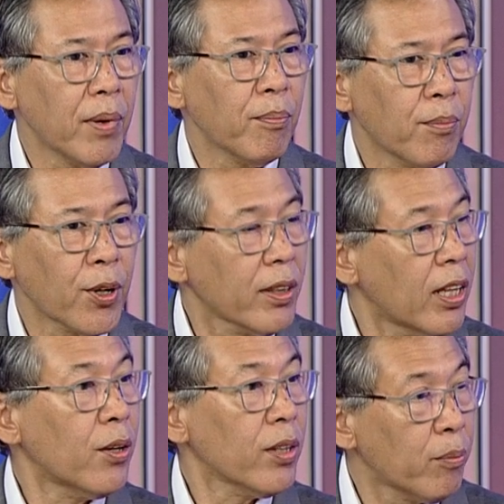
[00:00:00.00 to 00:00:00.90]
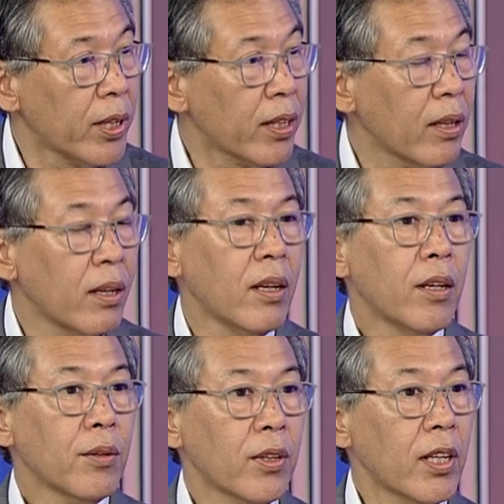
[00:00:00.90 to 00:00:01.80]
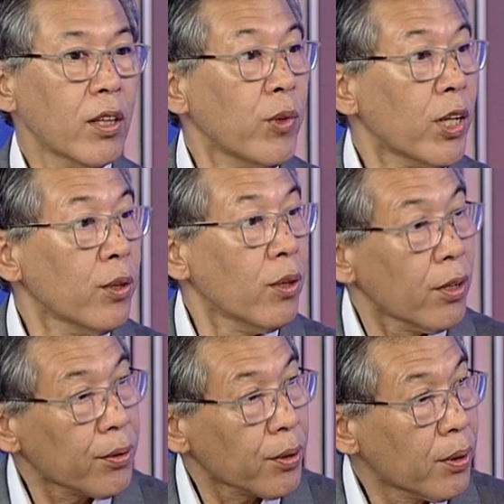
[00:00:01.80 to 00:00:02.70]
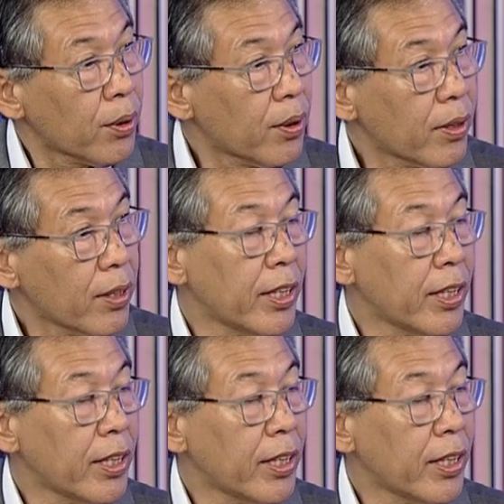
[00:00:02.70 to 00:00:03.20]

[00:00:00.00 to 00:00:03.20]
brought down a bit so that we could also